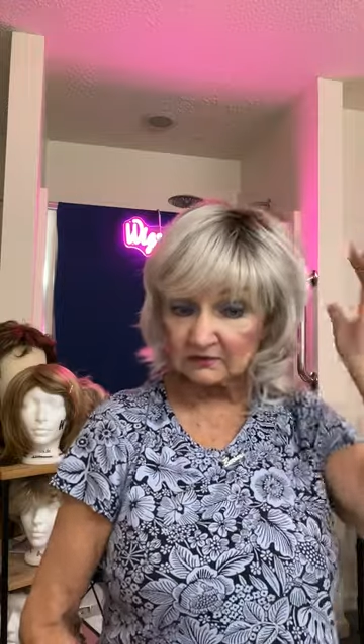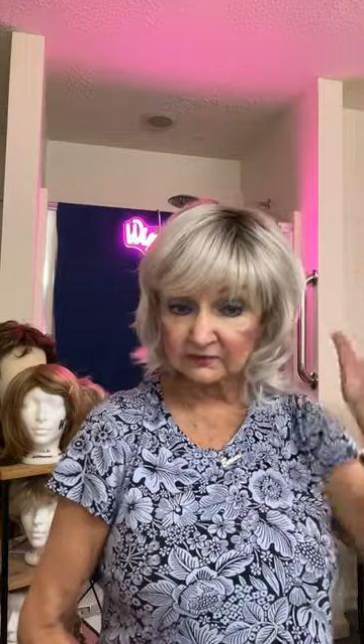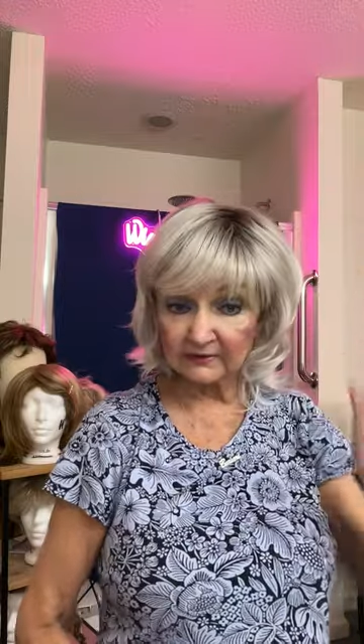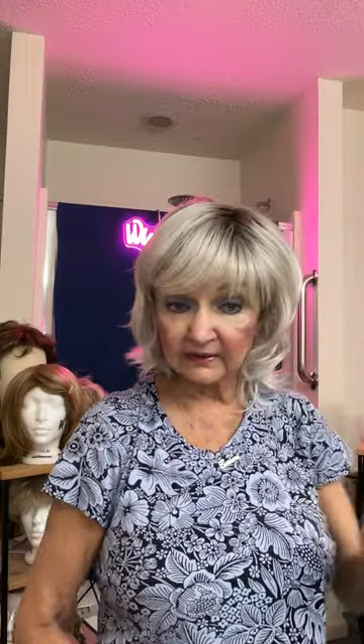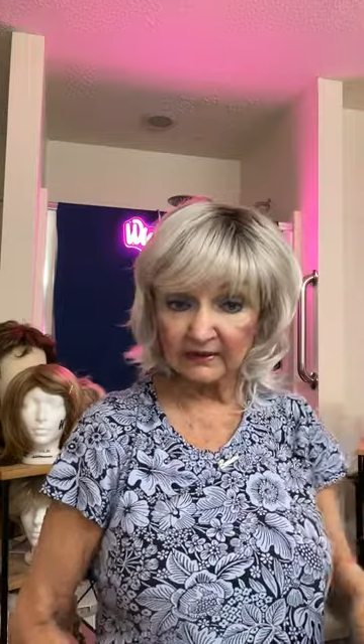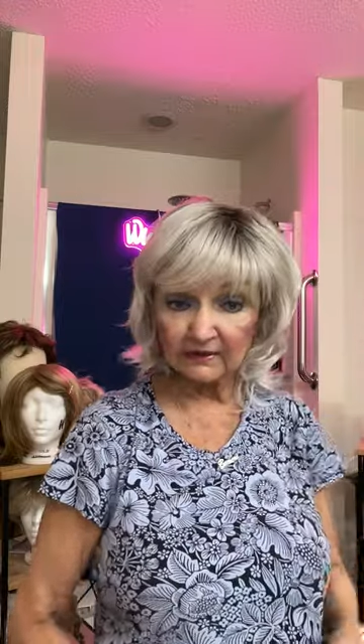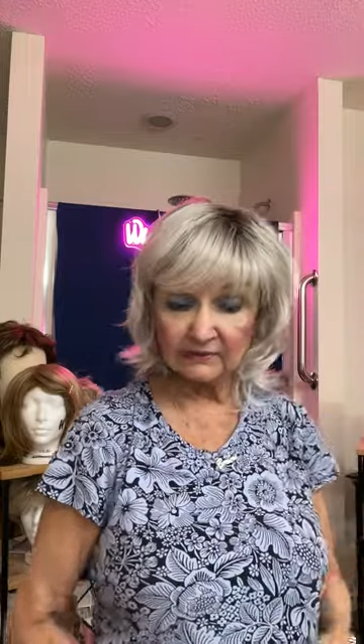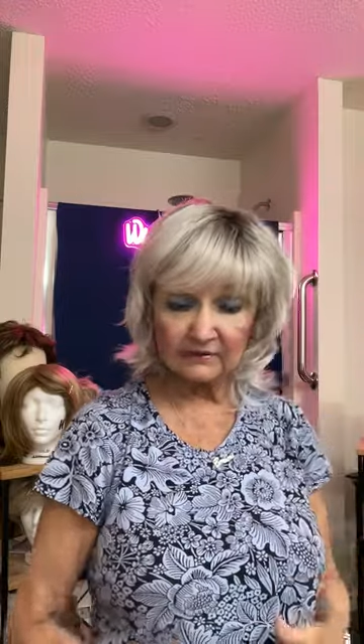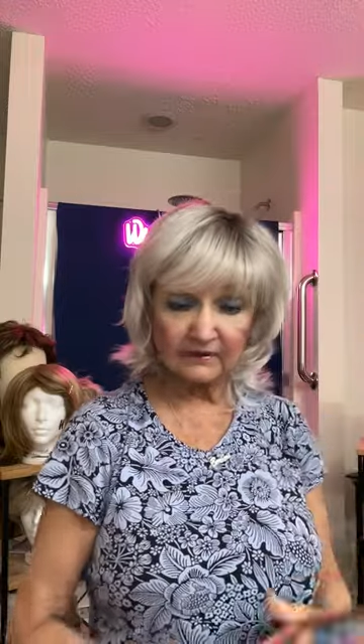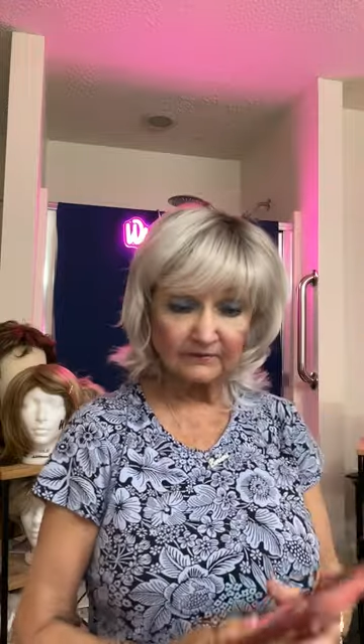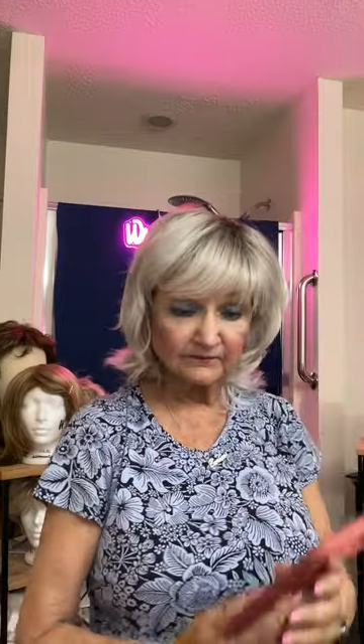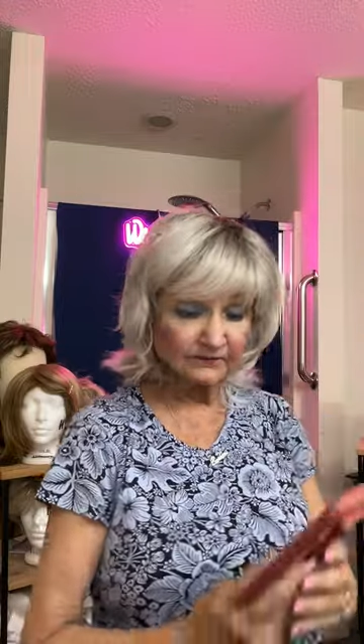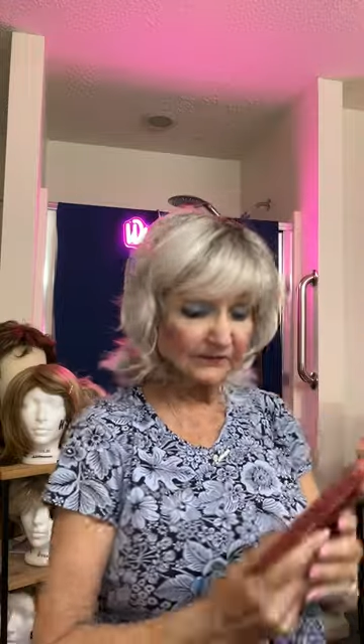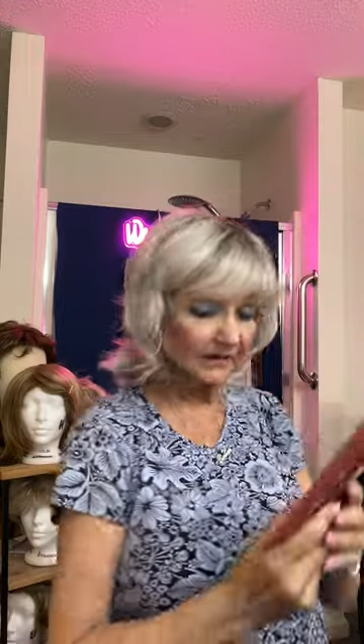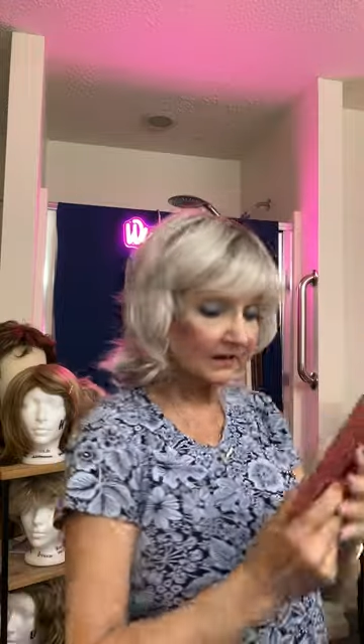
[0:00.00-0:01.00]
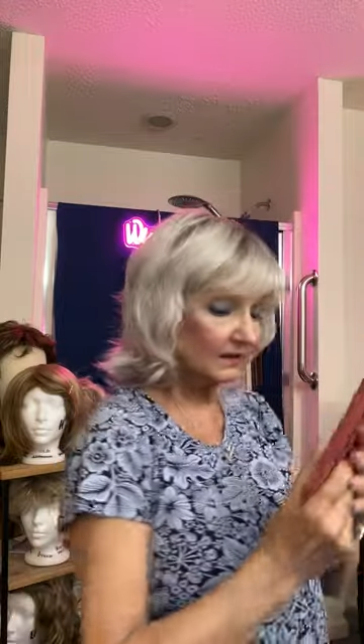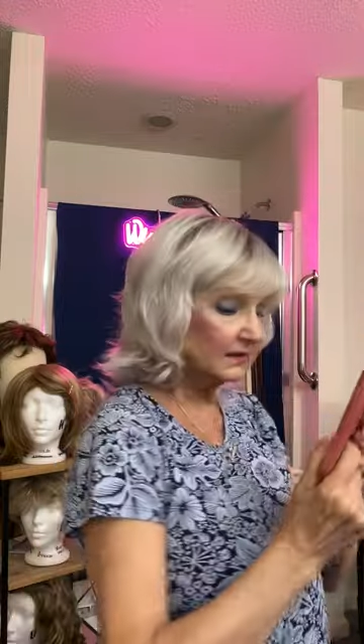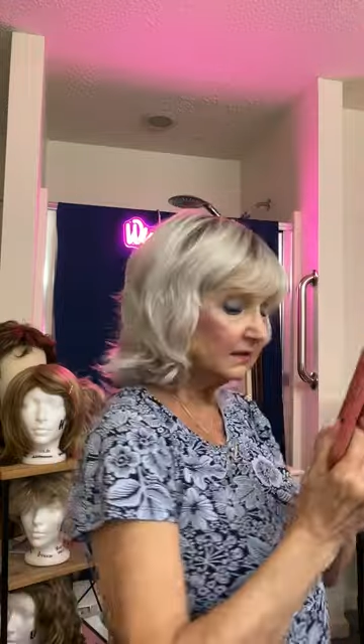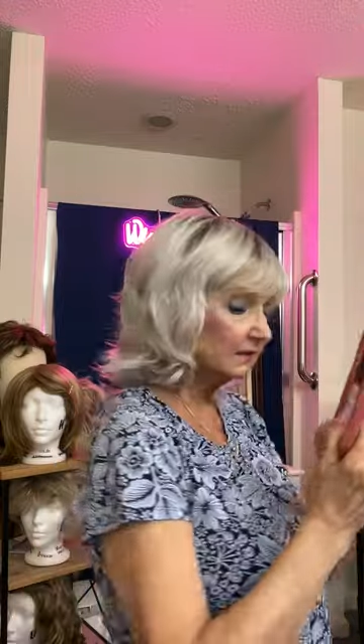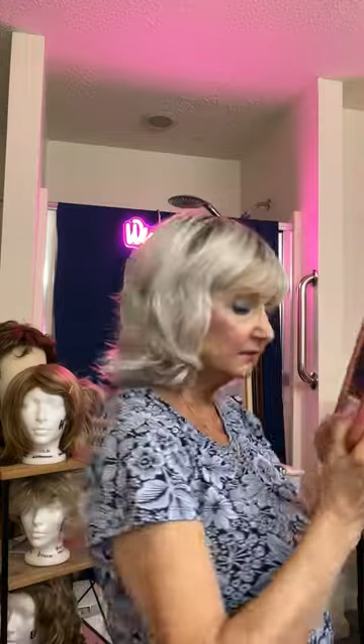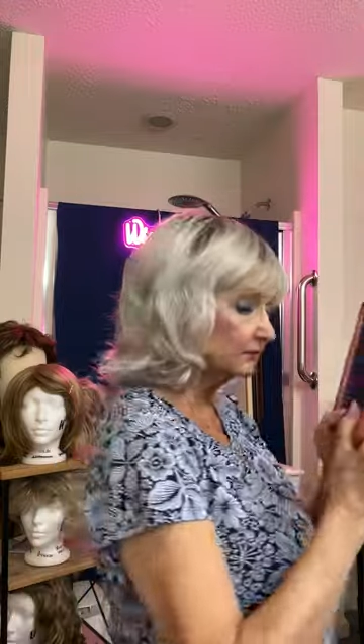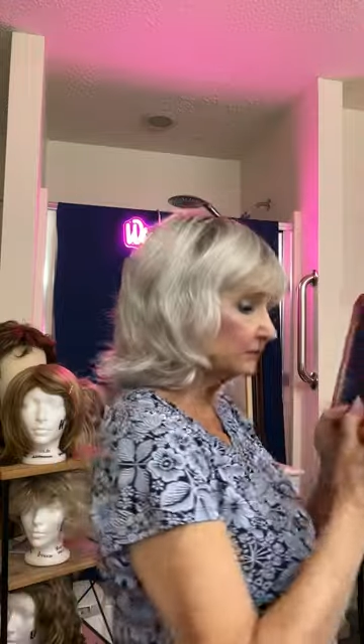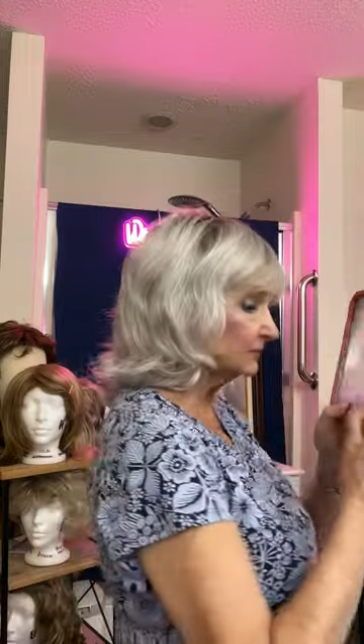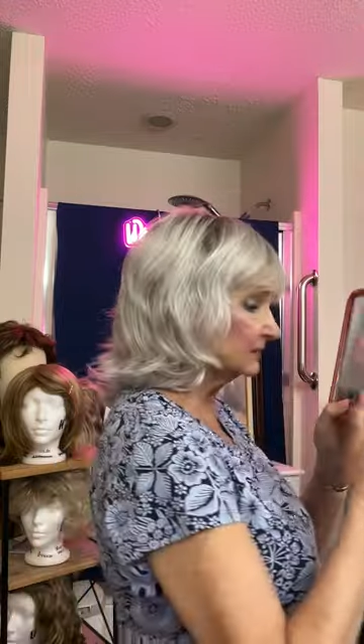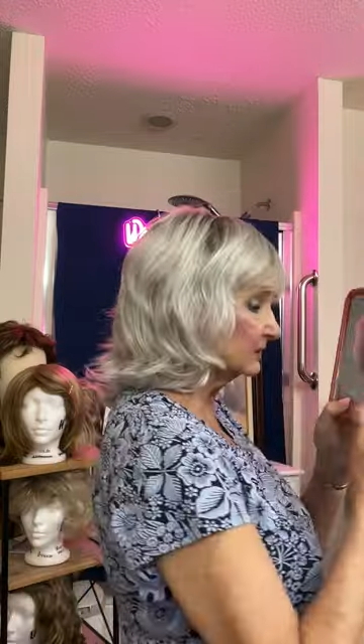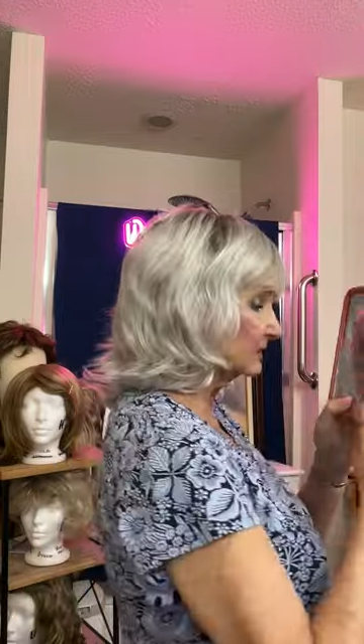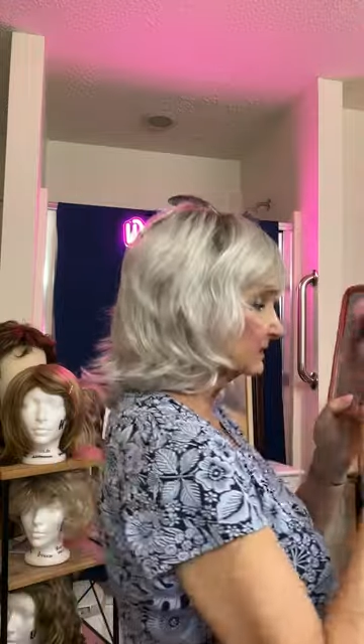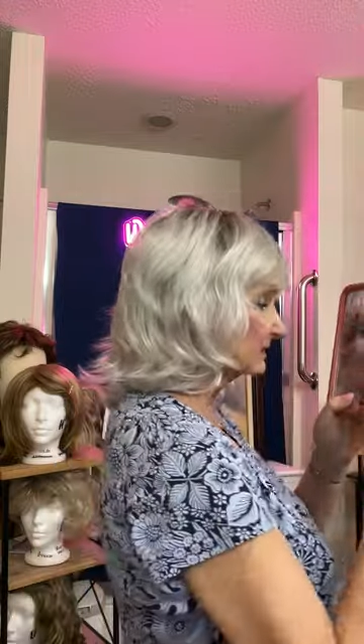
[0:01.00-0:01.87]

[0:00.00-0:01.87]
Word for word: around. And it really